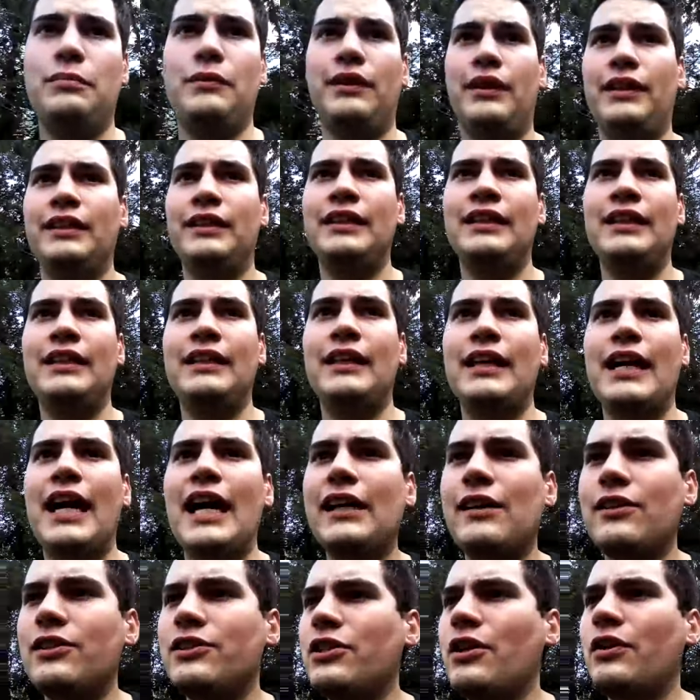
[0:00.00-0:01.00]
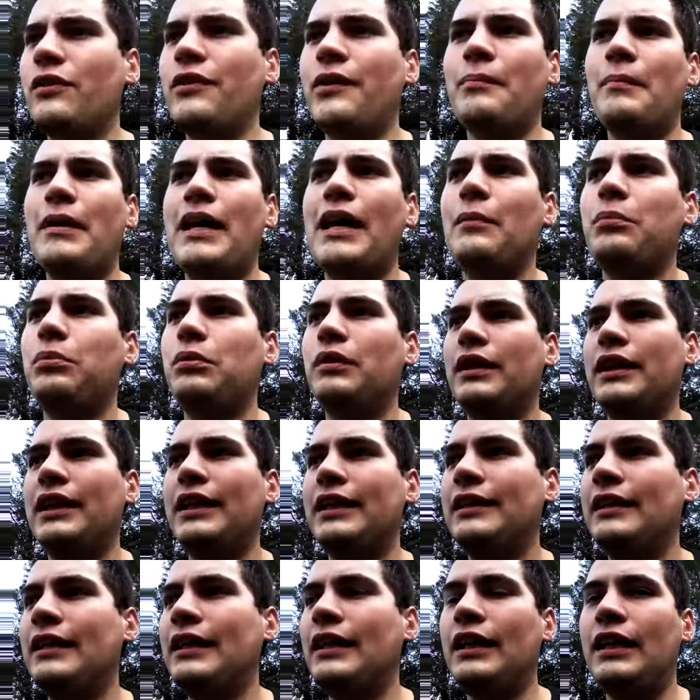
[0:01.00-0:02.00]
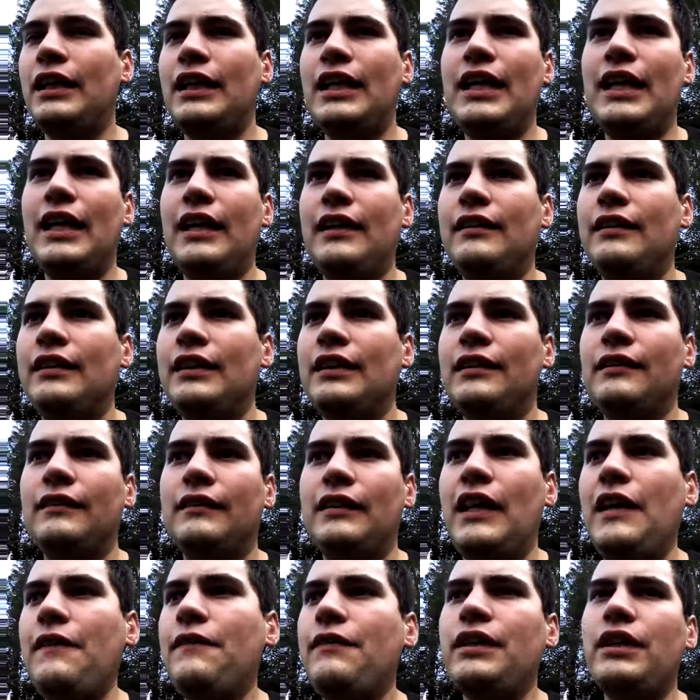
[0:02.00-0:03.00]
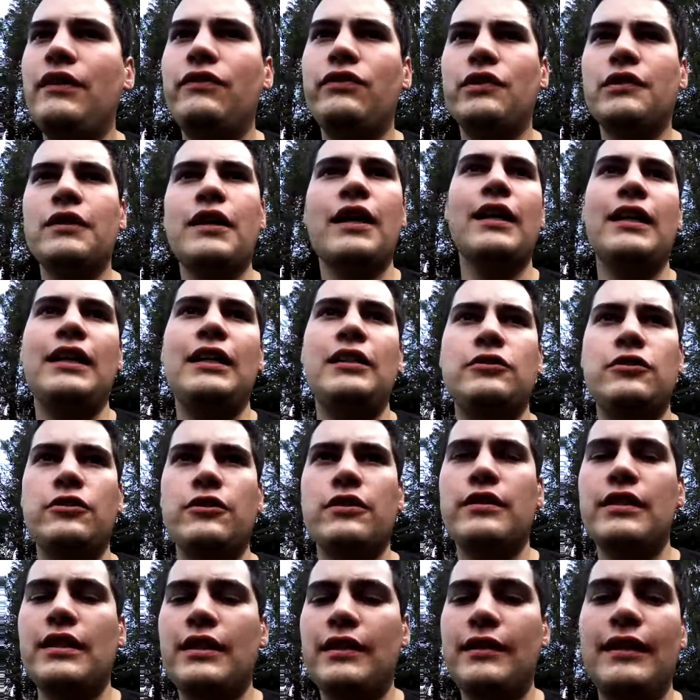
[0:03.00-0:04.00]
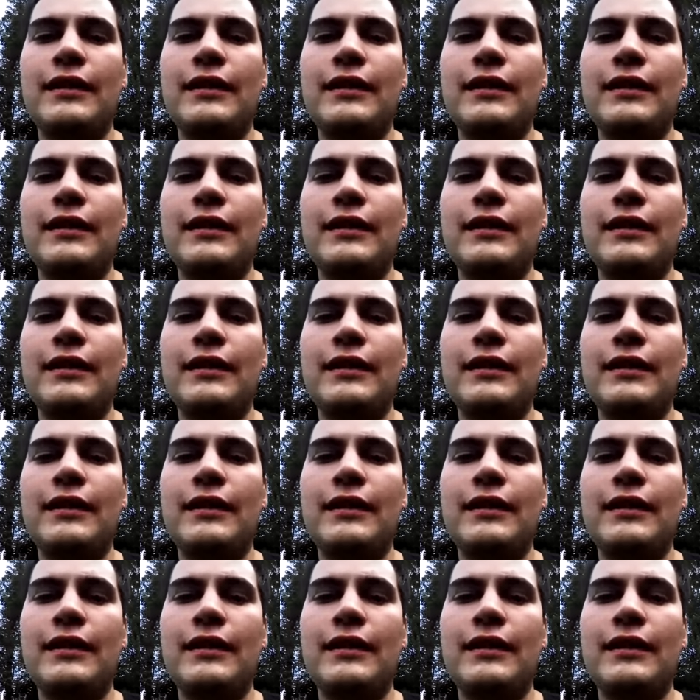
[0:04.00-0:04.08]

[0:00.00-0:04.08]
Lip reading: one. I could show you my plan. And even if you're not interested in